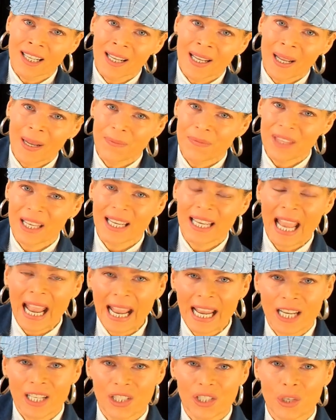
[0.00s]
If they
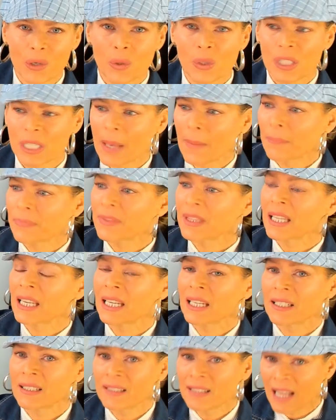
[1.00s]
can't do
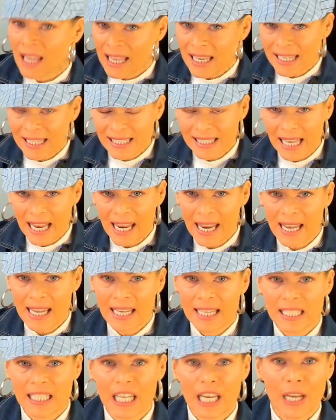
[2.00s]
something, say
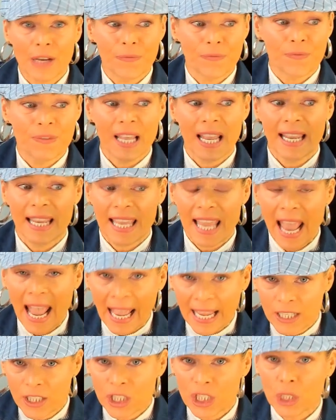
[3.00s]
it. If they
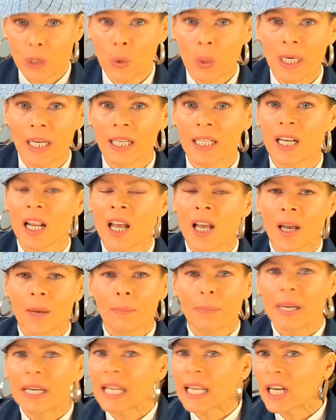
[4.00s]
can do it,
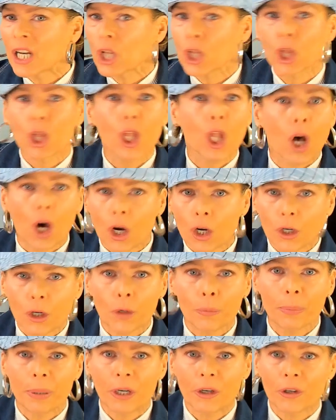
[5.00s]
but in a longer
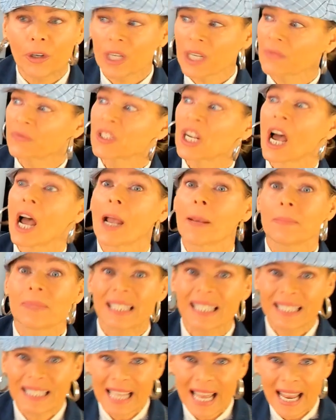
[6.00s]
period of time,
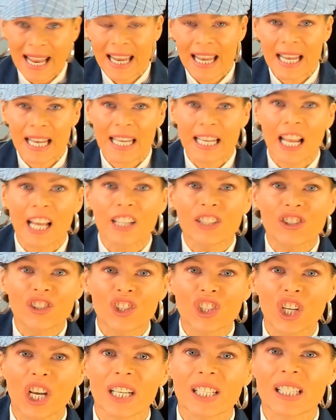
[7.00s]
say it.
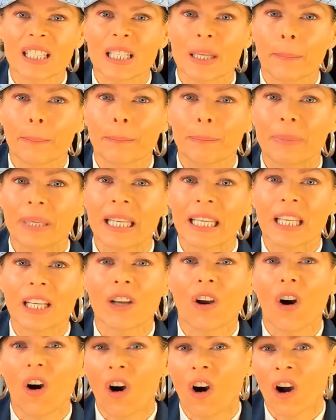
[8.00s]
Just be
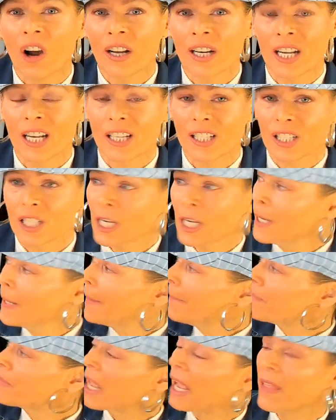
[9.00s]
honest.
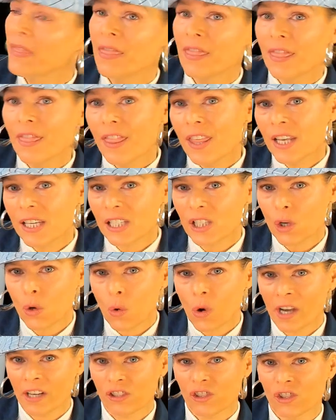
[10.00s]
And this
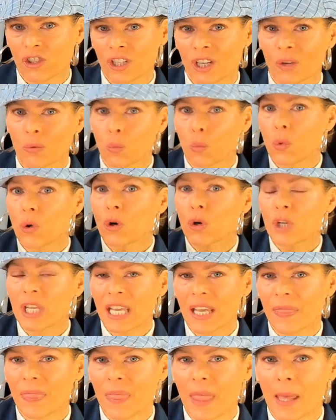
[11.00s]
question will
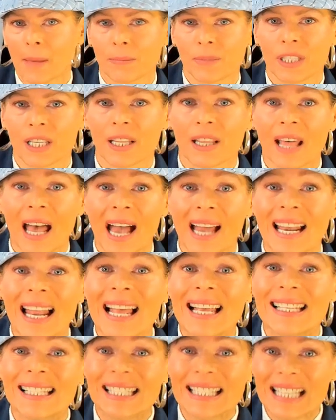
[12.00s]
get them to that
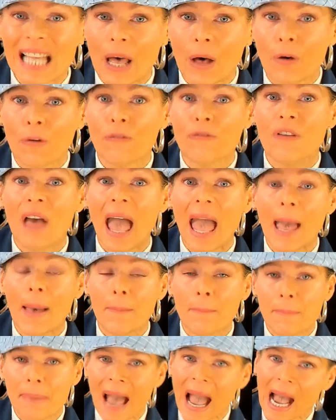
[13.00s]

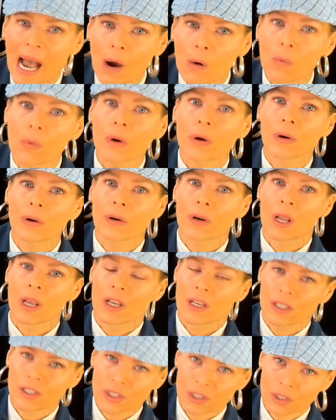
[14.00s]
self-empowered
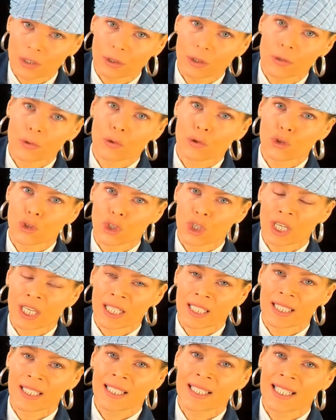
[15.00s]

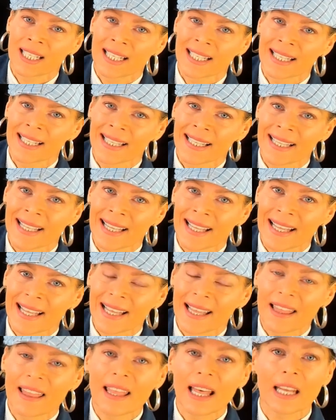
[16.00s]
solution
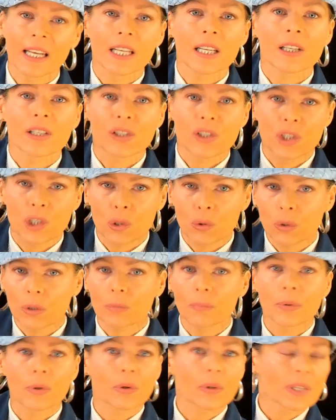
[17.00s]
that is
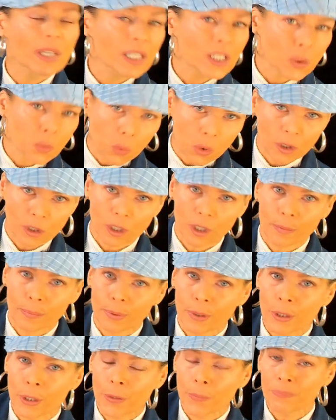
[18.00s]
doable, that's
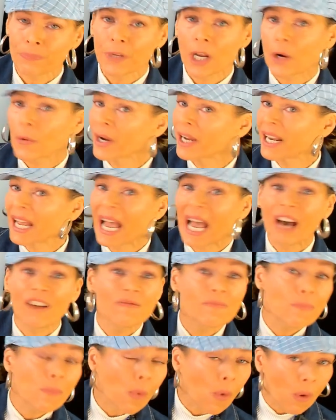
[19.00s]
workable. All right, I have
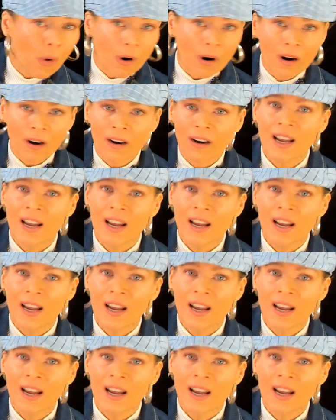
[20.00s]
more